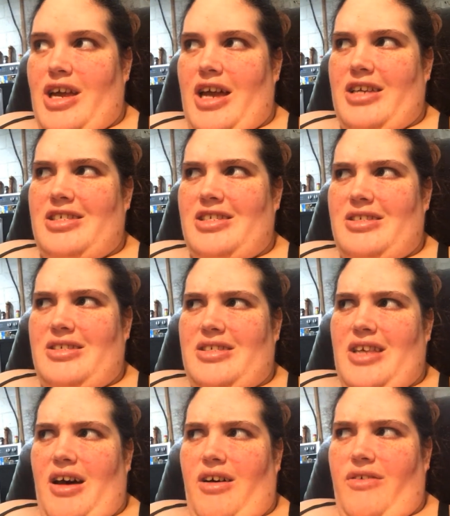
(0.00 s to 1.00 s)
as
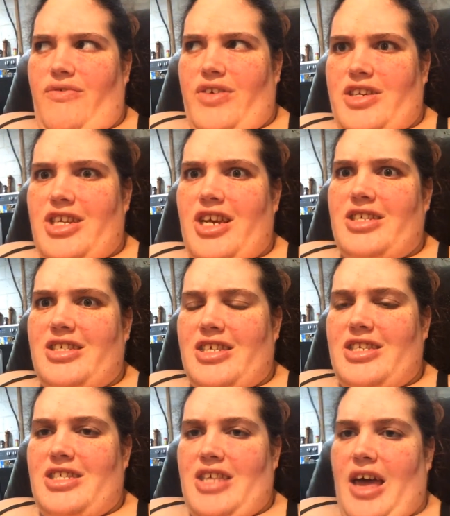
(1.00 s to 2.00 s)
selfish as
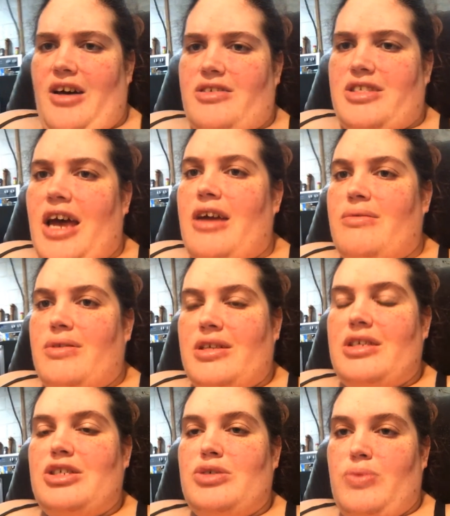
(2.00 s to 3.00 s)
this sounds, I
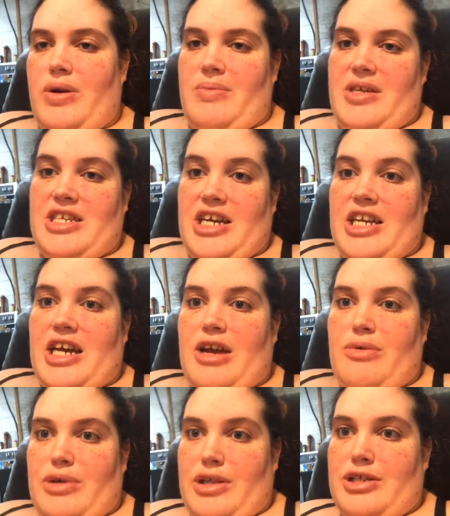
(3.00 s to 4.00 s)
really just want to be done. I
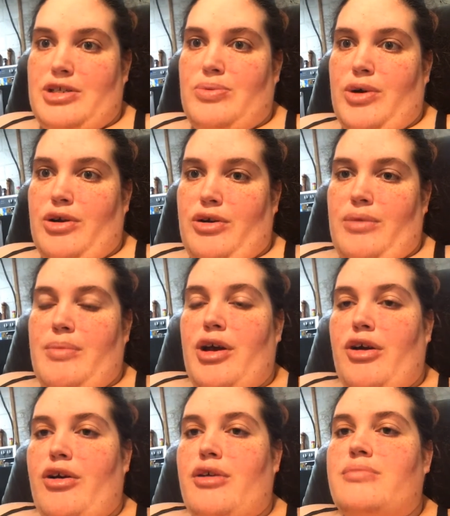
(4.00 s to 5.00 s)
really just want her in my
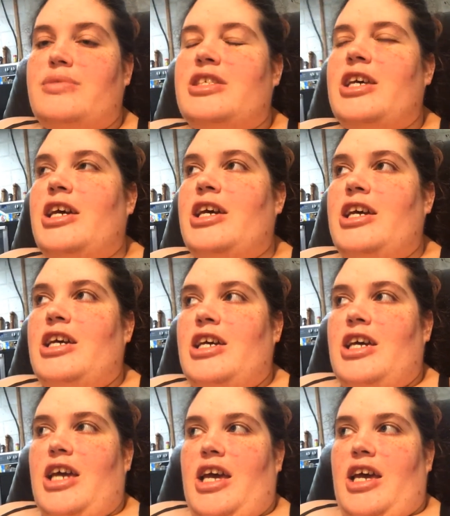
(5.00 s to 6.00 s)
arms.
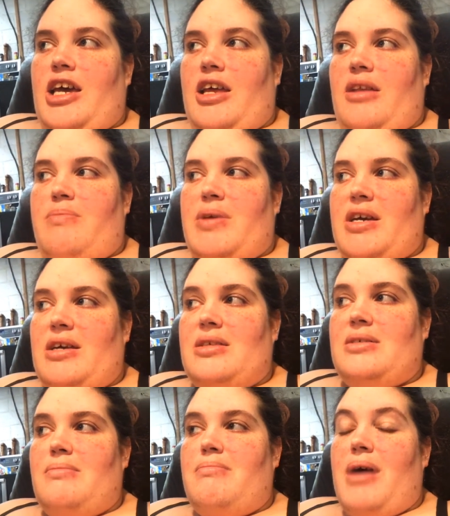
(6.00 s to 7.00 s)
And
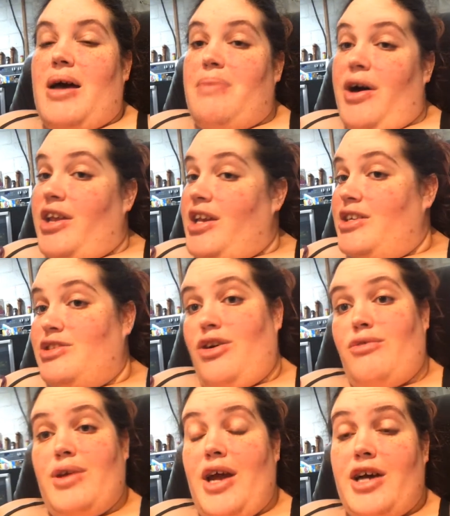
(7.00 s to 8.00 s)
because my body has
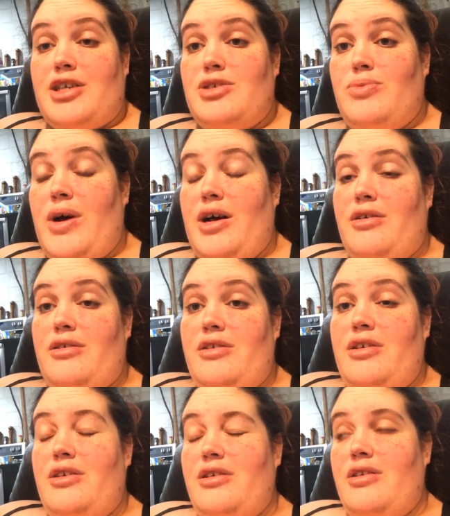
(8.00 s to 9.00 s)
not reacted well,
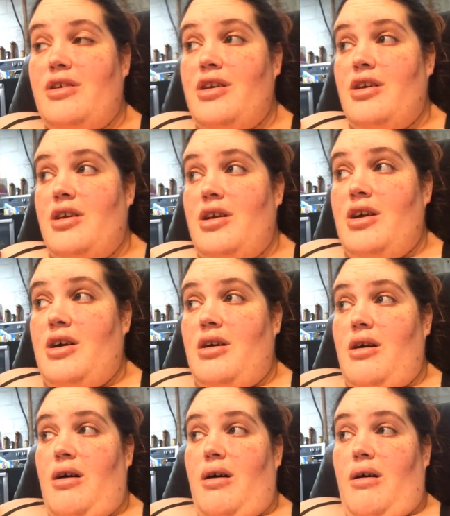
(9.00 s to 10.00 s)

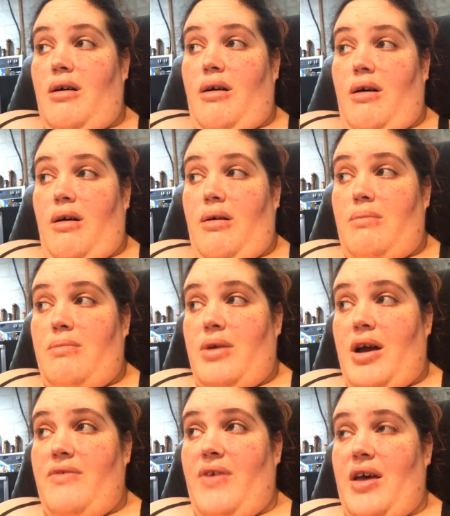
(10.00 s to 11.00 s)
um,
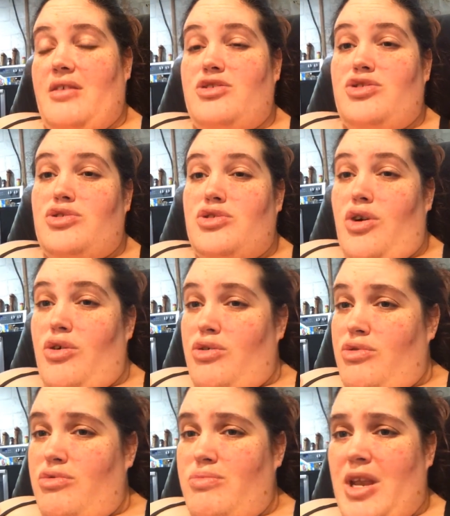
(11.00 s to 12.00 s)
I've had so
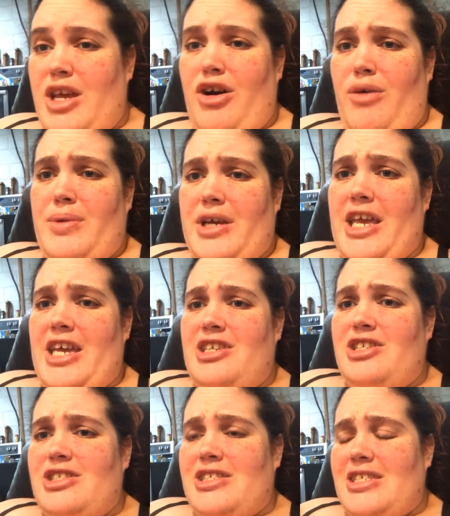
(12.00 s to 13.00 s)
many
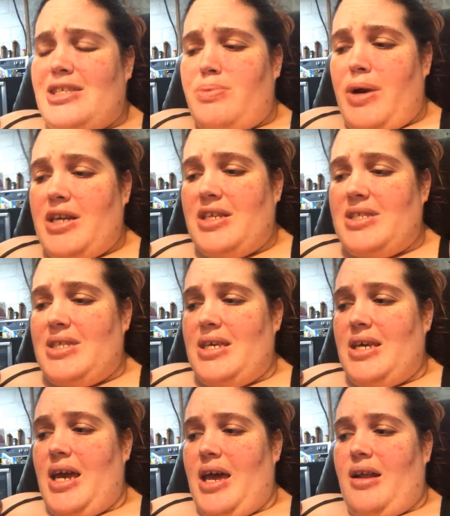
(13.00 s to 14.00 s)
complications this
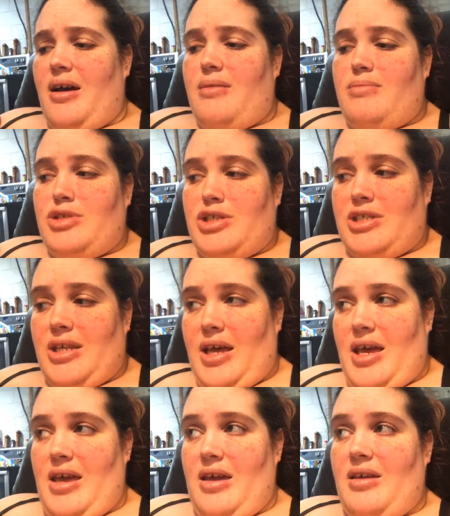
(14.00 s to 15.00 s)
pregnancy, and I'm just
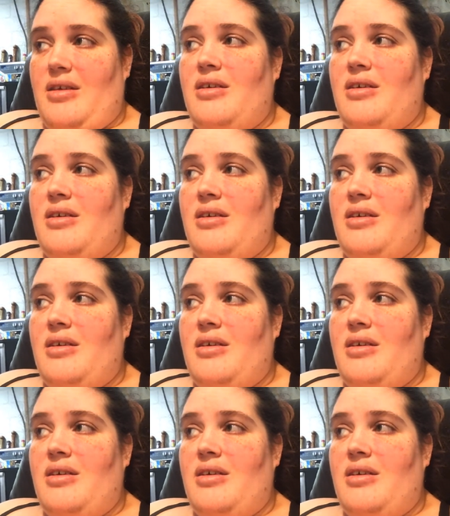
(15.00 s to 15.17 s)
like,